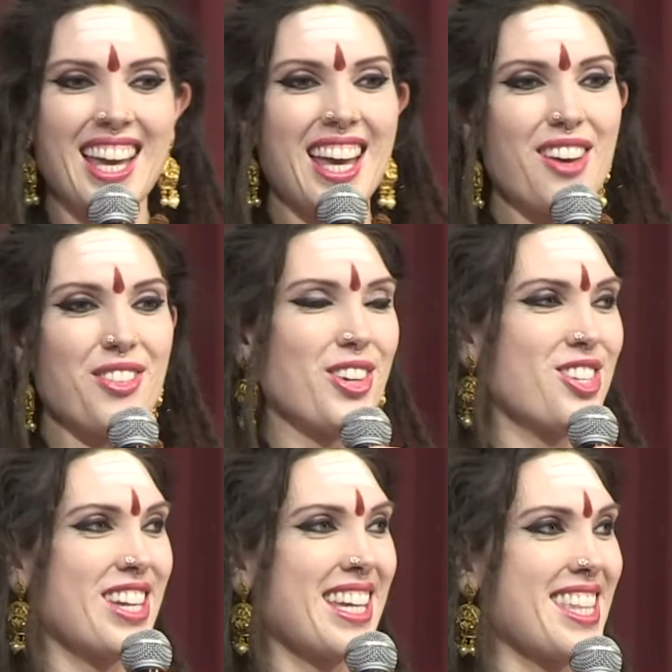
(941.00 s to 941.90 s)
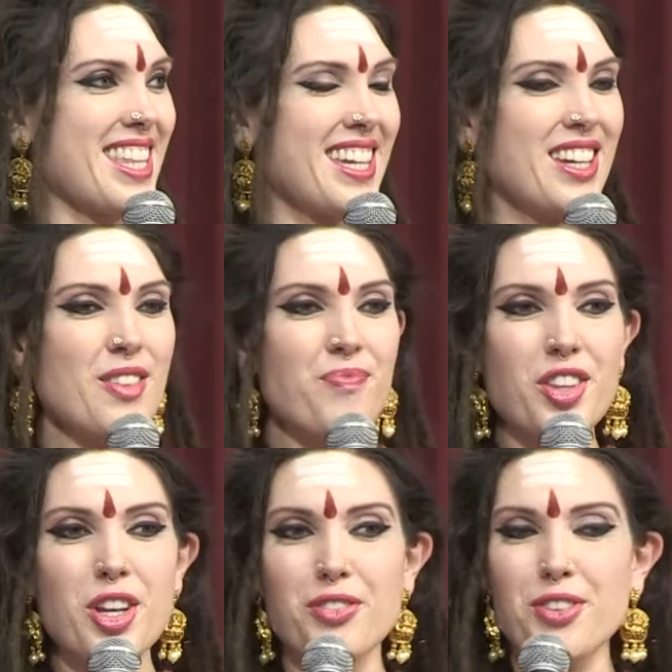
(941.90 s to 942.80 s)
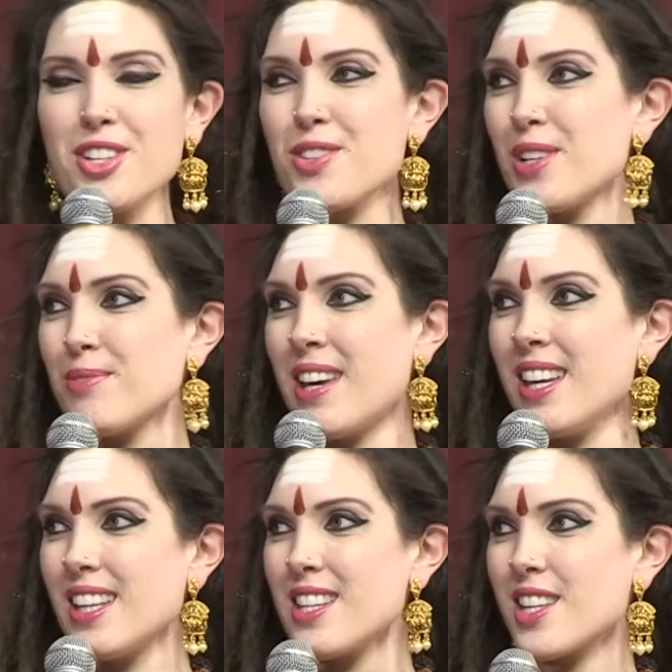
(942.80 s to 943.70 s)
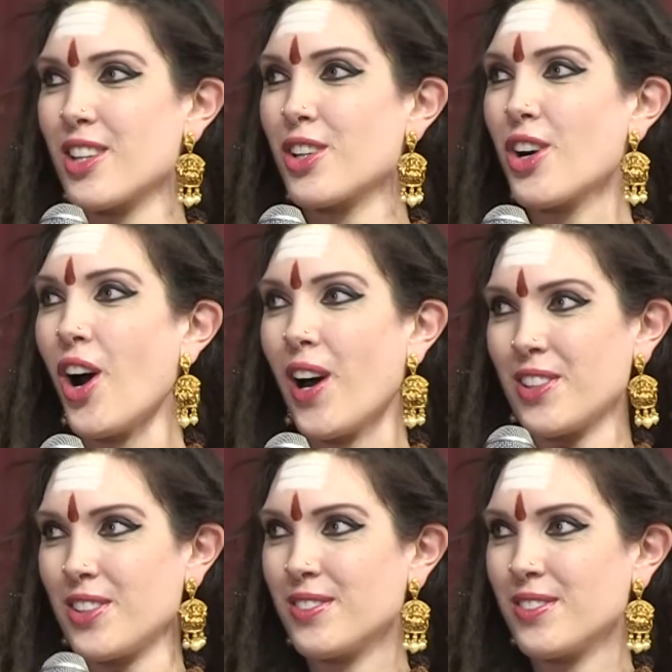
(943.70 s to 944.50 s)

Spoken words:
Of course she is. Your first word, Ma, is God.